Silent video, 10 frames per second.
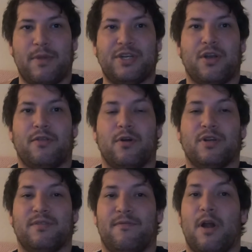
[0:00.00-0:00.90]
each other
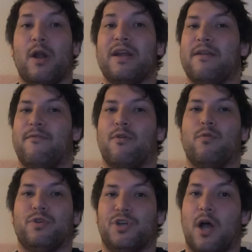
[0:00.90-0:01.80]
is a very
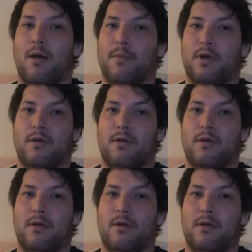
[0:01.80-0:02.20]
difficult job.